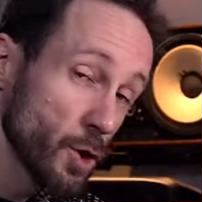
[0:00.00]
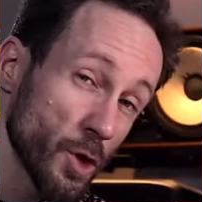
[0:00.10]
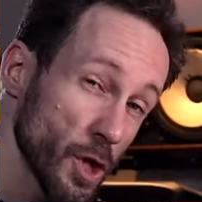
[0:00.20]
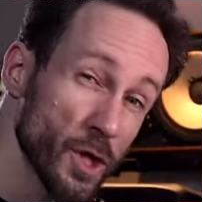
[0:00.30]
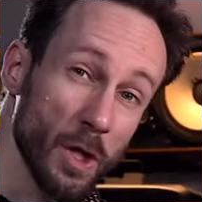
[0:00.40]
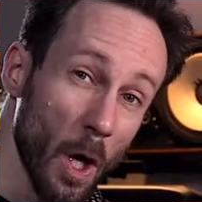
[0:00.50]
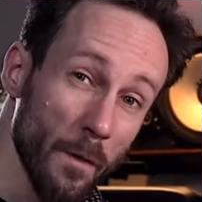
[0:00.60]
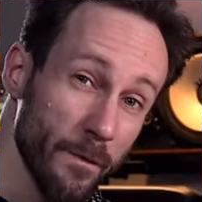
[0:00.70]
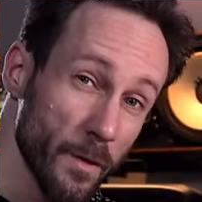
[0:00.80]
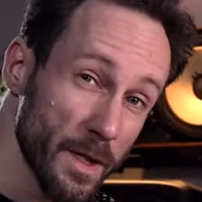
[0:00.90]
Just
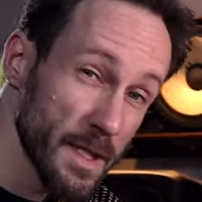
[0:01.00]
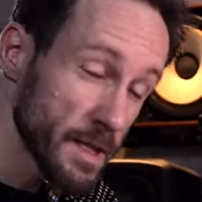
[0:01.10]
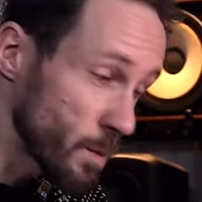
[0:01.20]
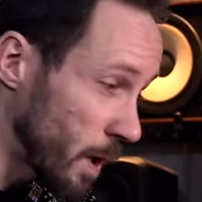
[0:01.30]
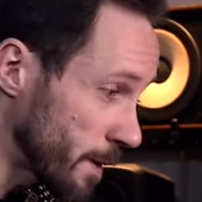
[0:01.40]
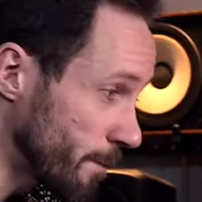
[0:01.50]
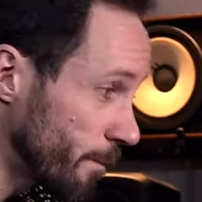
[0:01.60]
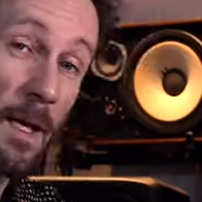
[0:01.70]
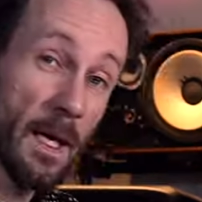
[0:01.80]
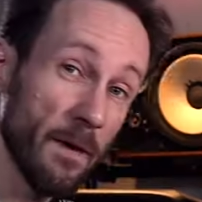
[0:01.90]
go for this one.
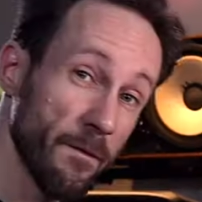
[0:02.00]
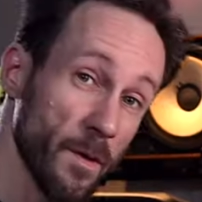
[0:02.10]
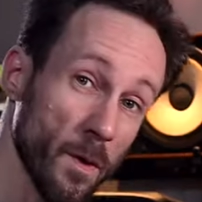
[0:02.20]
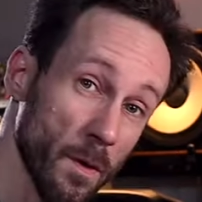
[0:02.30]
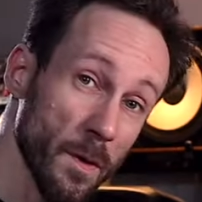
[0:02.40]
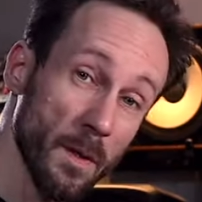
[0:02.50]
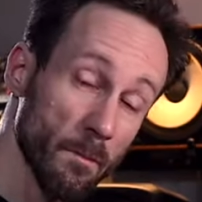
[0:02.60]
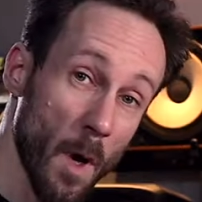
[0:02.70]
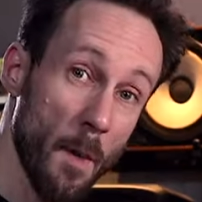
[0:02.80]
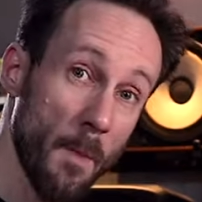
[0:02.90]
If your
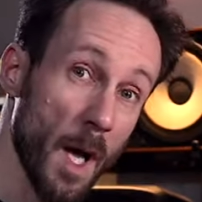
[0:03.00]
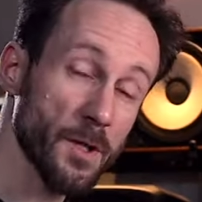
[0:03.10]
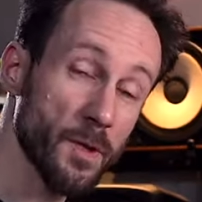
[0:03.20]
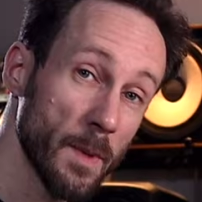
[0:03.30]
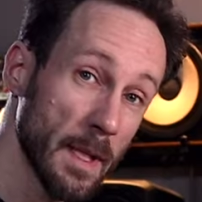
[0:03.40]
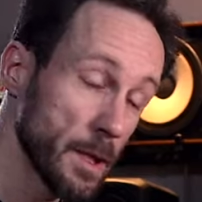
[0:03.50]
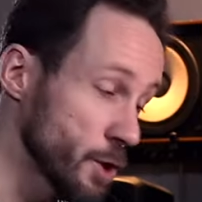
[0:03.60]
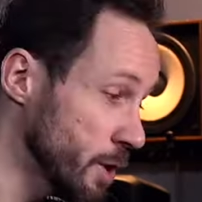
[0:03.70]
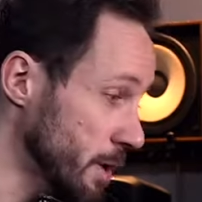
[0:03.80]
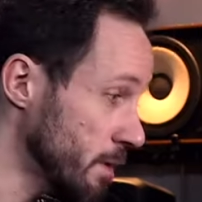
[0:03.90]
a mastering
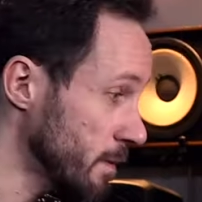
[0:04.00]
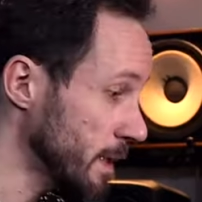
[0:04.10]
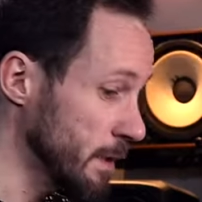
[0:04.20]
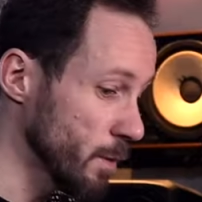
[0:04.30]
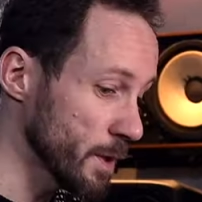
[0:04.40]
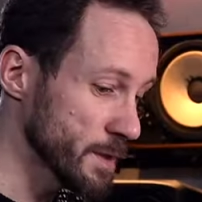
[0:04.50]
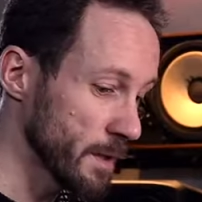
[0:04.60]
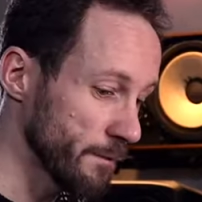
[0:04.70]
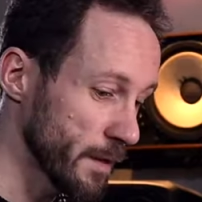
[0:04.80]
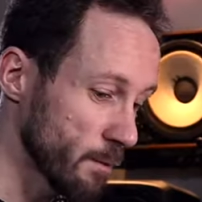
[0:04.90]
engineer and you want
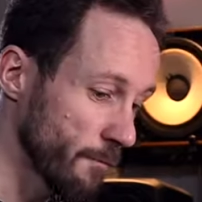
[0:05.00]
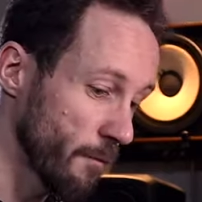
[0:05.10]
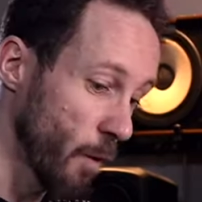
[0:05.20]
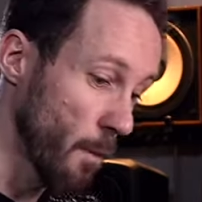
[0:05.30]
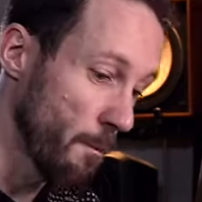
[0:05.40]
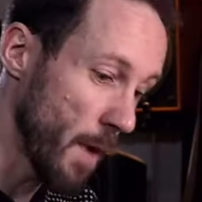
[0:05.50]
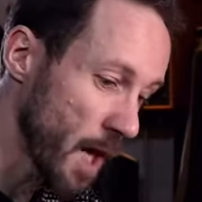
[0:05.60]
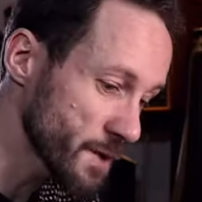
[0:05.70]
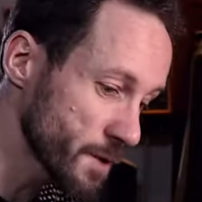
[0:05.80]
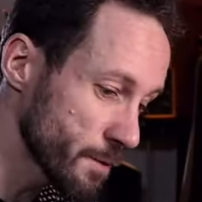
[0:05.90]
something for
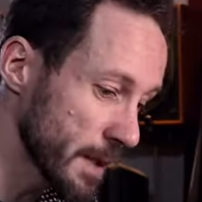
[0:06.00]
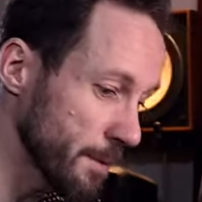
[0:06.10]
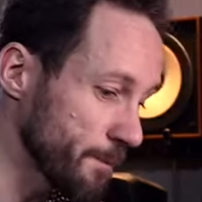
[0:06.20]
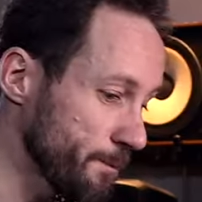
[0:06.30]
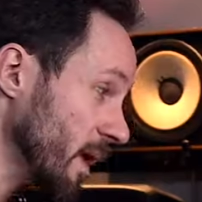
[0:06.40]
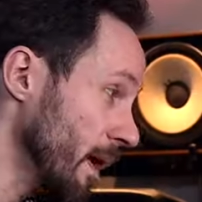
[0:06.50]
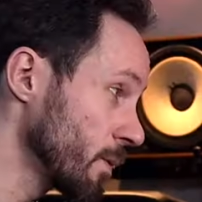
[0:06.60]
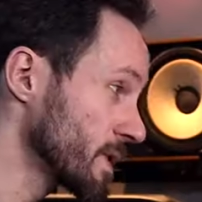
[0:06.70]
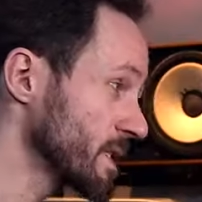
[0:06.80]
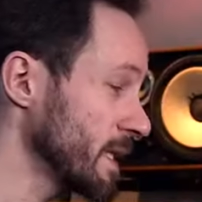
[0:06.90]
mastering, I
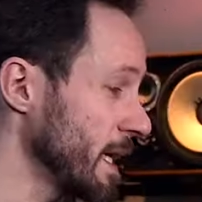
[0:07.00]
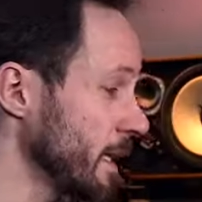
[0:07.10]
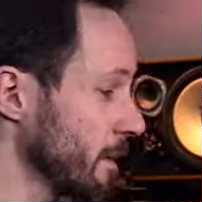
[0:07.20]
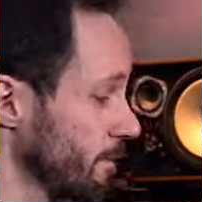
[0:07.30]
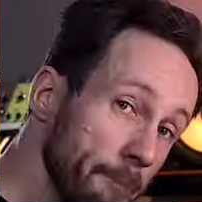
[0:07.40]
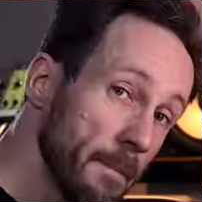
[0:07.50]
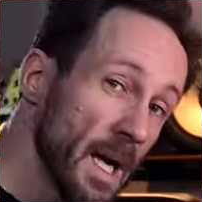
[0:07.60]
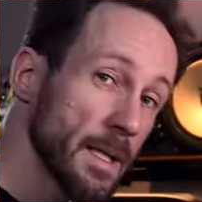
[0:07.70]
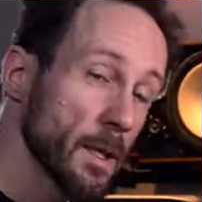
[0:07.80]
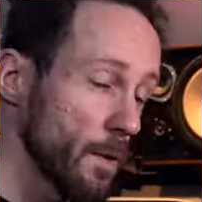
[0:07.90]
would say
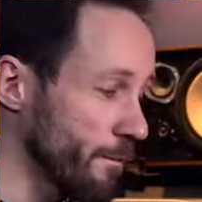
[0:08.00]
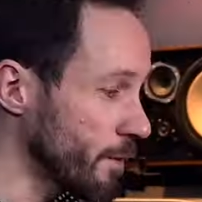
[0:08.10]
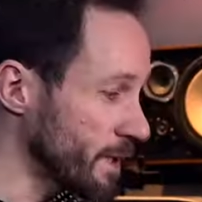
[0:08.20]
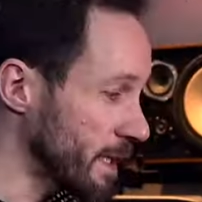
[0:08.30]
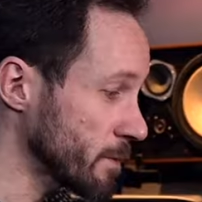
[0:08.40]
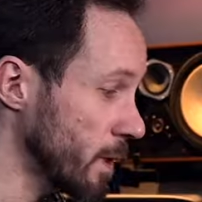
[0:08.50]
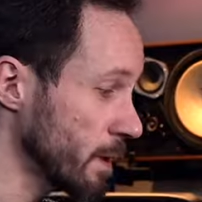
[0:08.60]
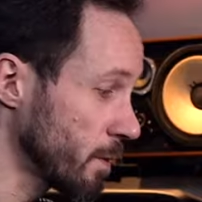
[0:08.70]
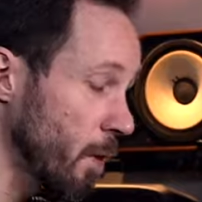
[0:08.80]
might go for that one.